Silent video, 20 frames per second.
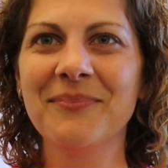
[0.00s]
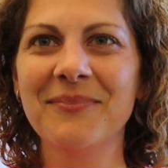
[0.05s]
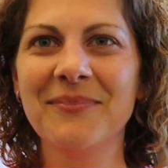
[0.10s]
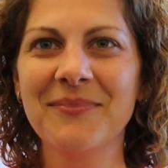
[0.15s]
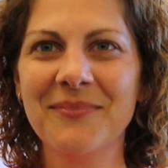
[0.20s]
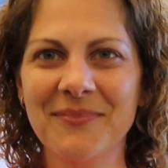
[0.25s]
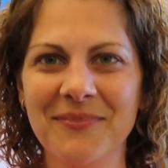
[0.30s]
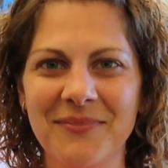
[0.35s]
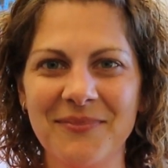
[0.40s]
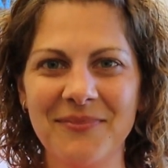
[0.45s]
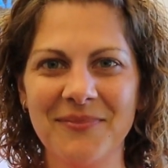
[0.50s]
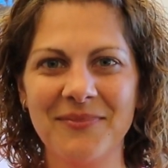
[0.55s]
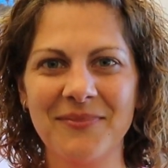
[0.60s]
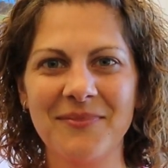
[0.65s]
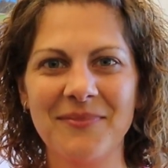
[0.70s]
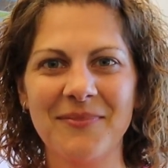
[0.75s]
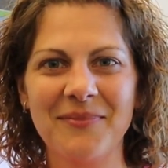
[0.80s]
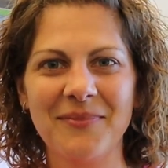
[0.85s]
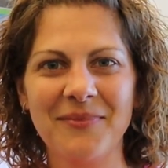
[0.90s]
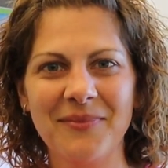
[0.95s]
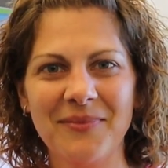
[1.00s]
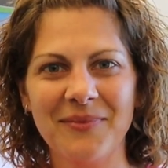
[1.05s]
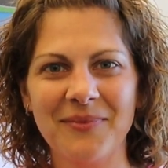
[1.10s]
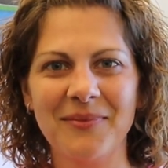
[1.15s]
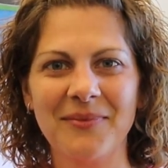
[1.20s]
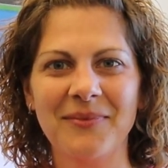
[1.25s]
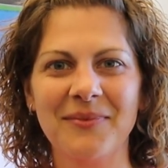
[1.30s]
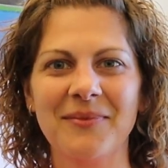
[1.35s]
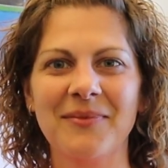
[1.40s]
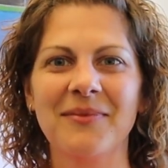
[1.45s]
are you excited about the new
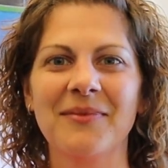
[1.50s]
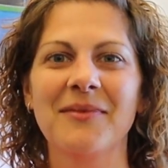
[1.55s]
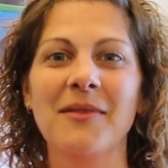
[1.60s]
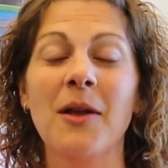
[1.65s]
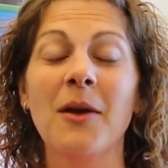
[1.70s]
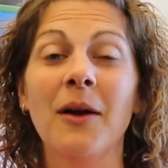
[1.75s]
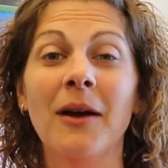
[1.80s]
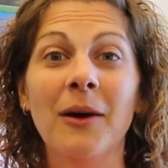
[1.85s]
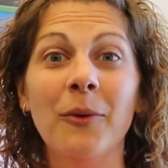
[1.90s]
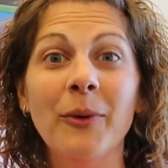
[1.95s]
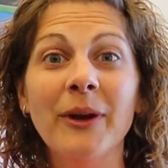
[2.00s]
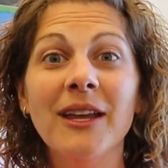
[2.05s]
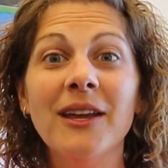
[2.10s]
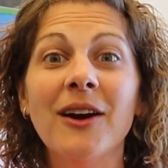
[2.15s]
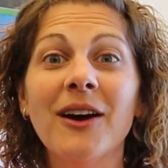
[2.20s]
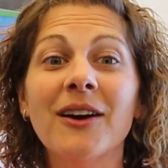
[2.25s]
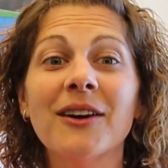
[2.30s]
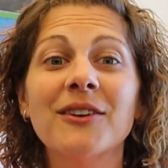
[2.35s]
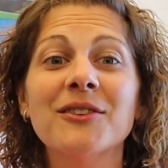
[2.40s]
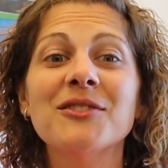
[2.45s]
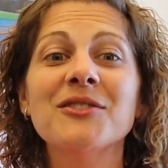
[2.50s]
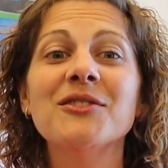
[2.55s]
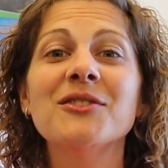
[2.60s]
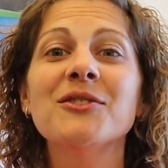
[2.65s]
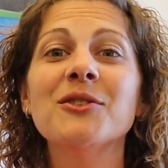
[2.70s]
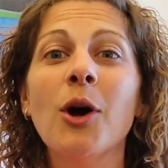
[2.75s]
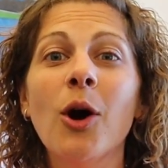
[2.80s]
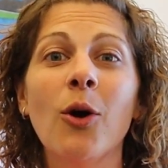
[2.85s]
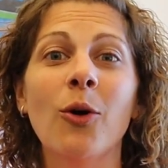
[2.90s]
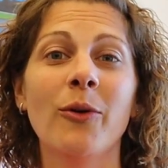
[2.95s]
school year? We are
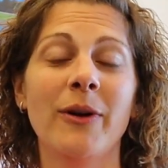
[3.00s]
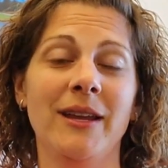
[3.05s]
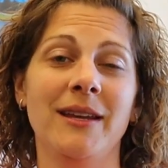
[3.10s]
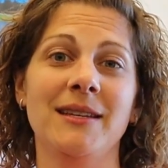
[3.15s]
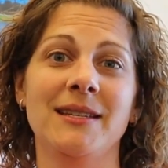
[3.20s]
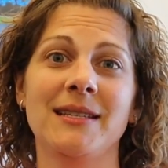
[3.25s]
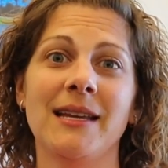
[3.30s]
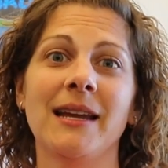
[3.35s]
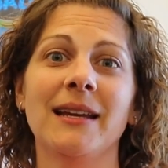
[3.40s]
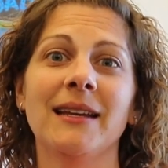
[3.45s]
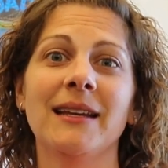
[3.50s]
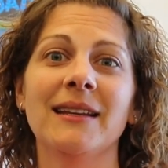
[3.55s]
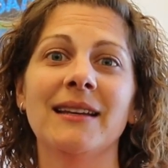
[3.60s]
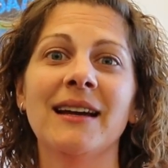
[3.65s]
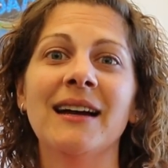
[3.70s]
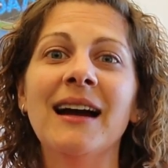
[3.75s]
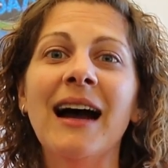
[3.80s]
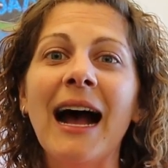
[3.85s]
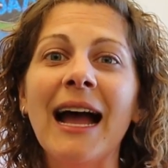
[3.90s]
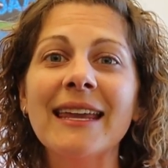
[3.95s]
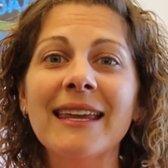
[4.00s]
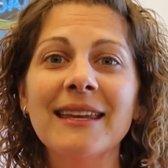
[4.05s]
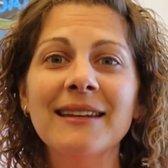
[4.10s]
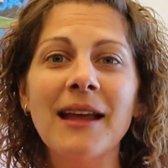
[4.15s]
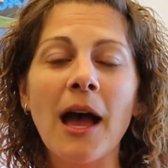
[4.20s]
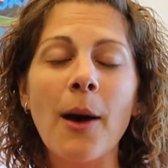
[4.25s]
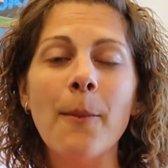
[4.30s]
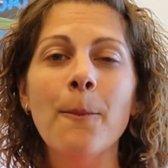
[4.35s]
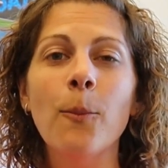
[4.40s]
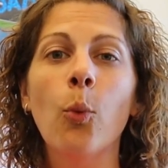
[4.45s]
so excited. I
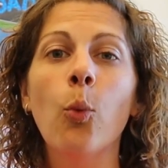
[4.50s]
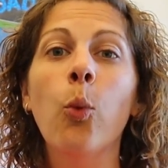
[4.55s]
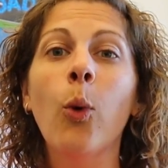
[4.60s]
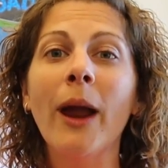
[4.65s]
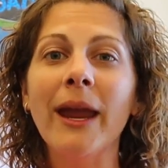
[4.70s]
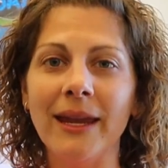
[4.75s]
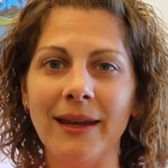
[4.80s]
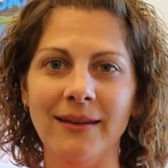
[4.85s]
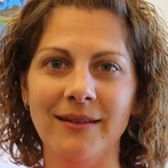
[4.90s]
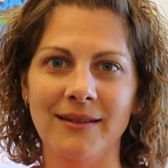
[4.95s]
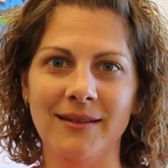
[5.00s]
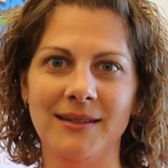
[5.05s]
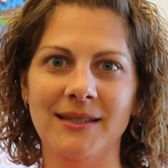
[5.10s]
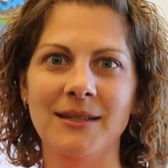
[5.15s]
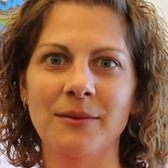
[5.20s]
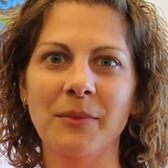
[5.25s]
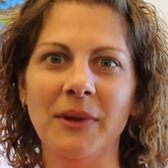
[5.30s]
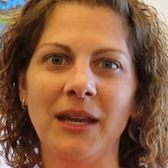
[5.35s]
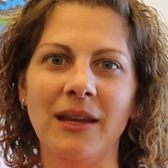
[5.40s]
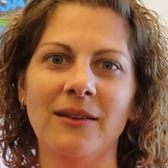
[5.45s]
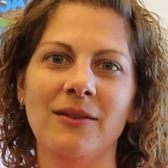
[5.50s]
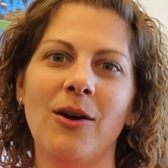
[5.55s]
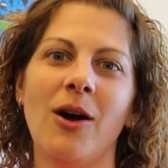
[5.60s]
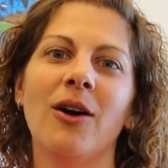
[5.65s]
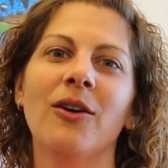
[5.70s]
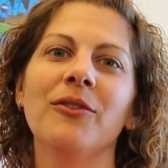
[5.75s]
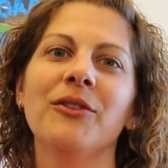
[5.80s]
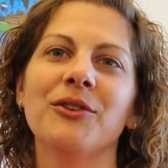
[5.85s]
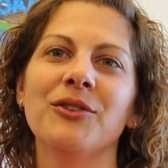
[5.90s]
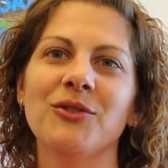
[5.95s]
cannot wait to meet
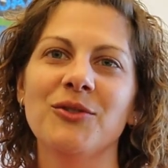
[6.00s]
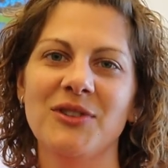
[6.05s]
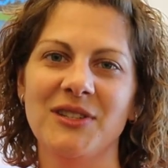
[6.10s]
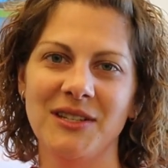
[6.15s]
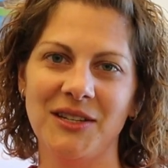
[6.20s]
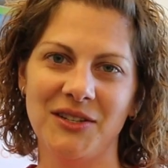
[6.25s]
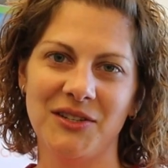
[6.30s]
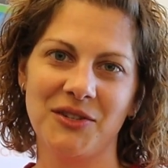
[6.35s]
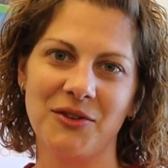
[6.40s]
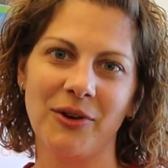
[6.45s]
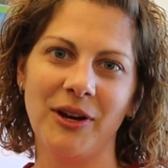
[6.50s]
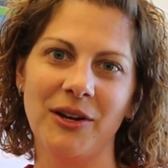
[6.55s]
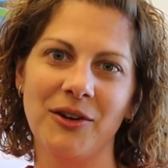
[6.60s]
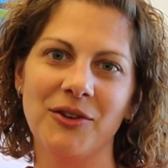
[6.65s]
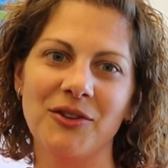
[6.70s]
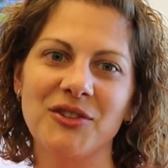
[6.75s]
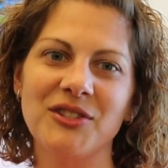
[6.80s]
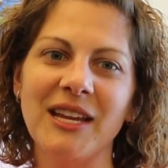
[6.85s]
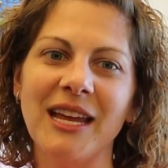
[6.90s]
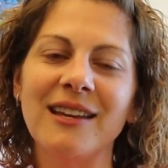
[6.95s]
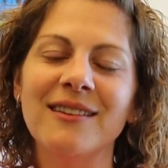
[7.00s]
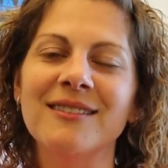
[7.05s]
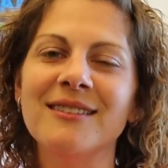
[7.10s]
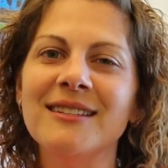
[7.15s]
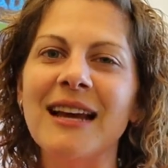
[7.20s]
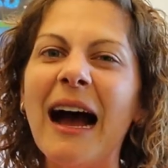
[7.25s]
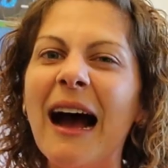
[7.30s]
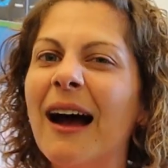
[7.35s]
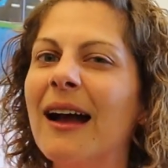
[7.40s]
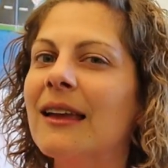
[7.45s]
all the new sixth graders
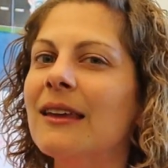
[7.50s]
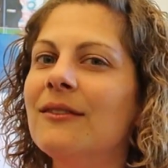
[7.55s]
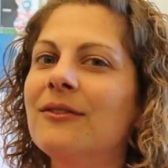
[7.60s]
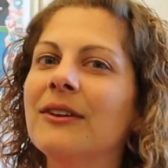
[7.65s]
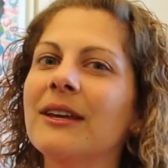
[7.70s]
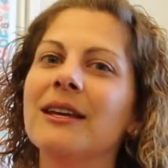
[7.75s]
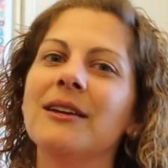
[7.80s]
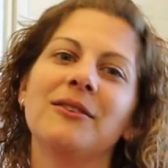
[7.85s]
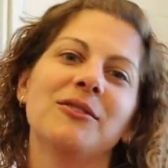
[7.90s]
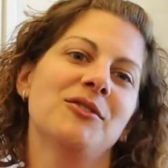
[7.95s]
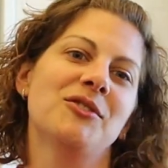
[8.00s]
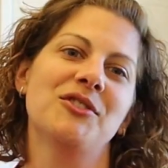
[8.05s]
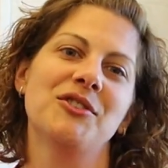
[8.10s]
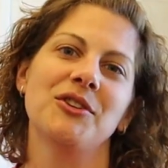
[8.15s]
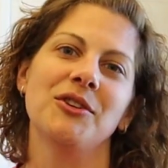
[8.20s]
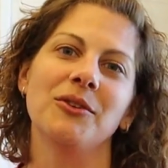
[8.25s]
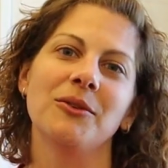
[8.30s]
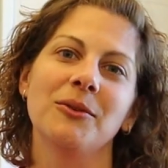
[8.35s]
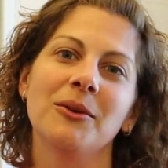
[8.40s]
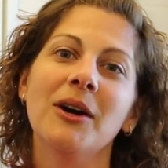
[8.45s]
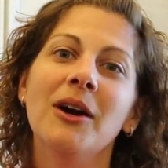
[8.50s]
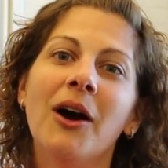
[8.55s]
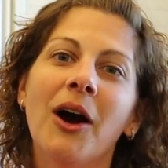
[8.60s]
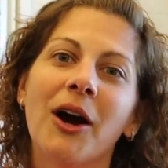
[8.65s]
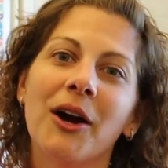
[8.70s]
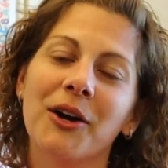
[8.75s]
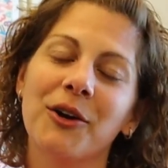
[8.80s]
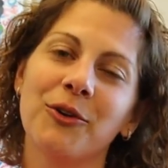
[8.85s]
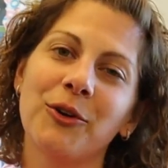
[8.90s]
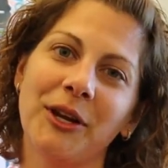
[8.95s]
and dive into
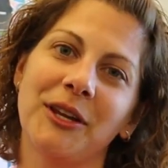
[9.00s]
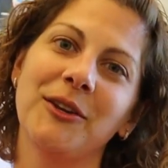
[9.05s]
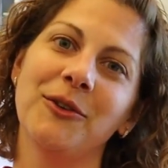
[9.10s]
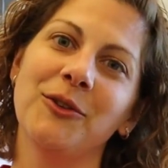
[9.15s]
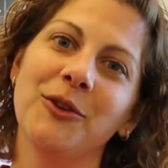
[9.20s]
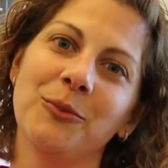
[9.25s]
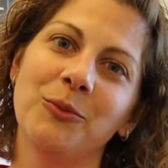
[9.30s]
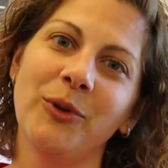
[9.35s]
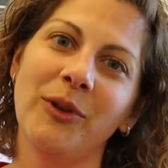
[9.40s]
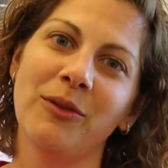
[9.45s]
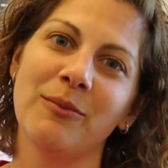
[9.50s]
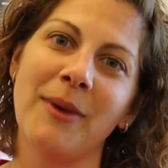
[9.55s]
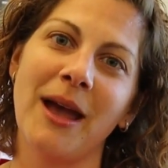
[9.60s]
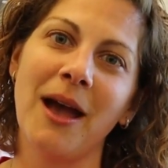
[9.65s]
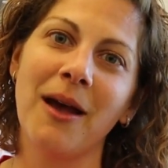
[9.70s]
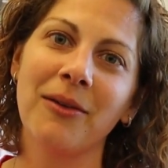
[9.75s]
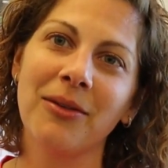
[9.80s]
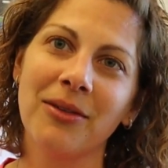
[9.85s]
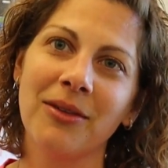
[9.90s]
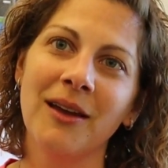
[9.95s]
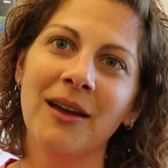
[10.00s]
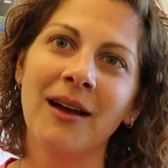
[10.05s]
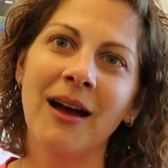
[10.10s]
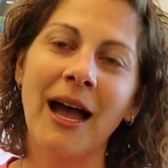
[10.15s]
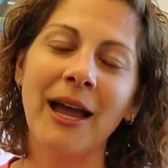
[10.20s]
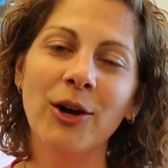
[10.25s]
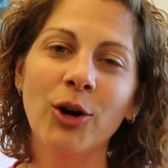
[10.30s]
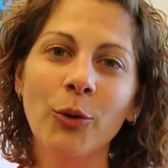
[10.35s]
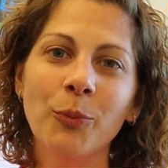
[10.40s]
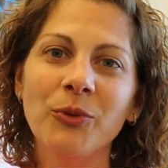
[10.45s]
our curriculum with math.
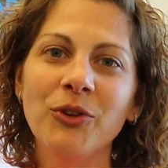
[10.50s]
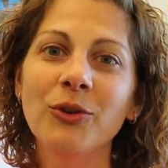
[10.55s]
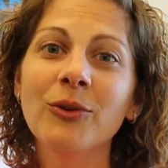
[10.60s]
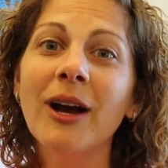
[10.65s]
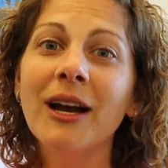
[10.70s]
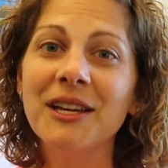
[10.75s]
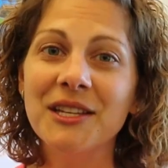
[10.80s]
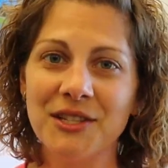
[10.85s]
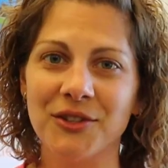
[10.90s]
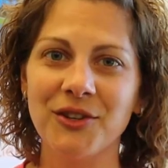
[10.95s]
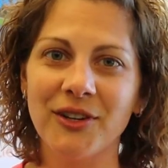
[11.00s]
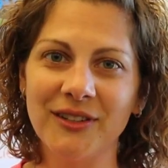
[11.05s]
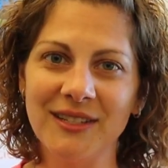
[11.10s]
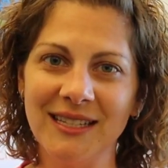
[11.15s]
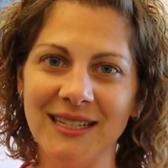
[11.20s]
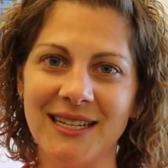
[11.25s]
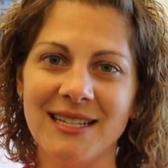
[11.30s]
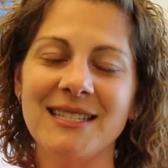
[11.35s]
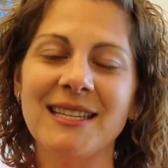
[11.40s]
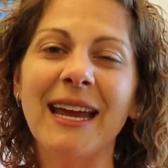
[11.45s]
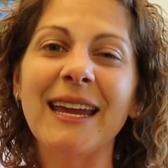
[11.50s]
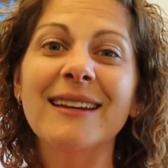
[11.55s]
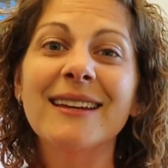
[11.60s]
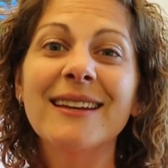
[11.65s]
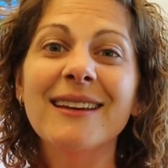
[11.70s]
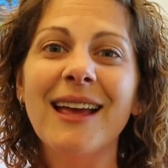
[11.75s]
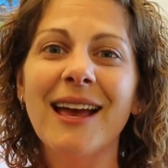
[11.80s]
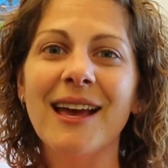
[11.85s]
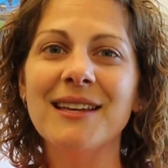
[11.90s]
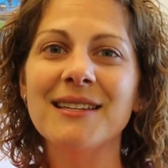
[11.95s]
I hope you guys are as
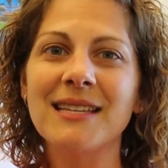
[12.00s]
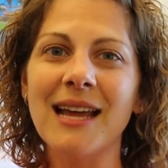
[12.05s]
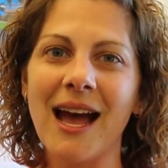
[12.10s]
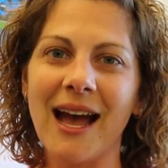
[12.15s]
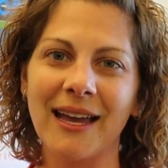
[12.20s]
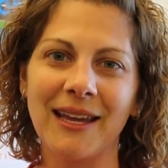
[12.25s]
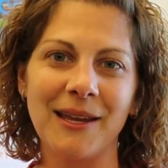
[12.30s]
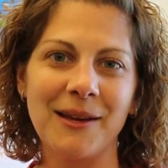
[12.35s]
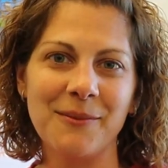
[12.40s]
excited as I